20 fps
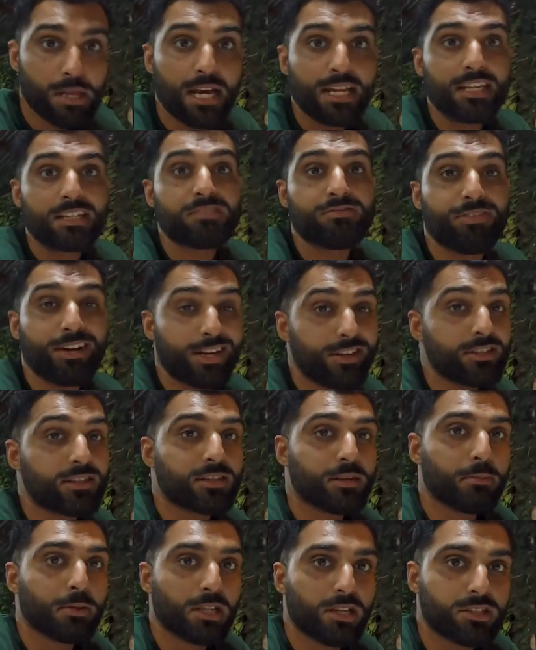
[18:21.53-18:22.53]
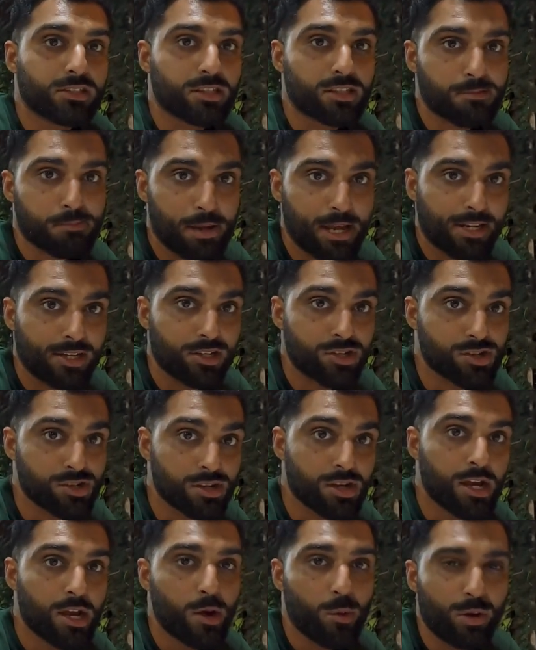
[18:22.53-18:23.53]
and it's very similar to Spanish,
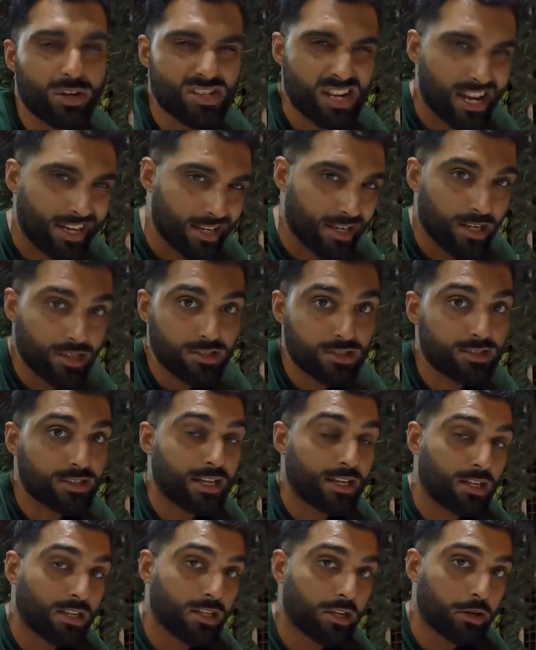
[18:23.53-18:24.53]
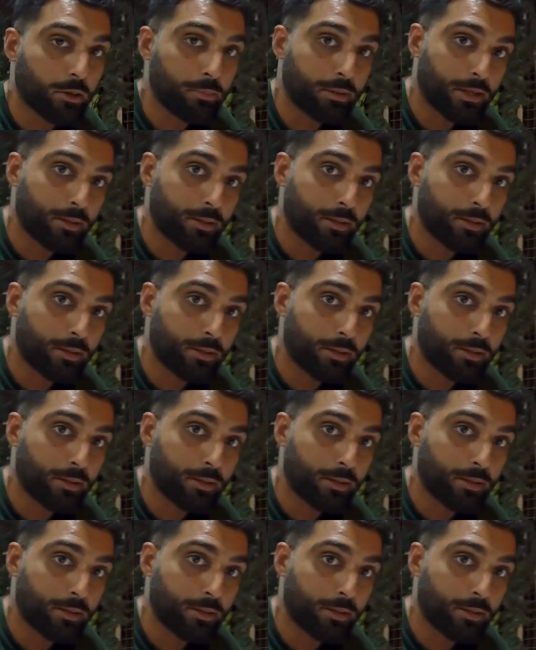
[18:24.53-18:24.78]
which I can understand a little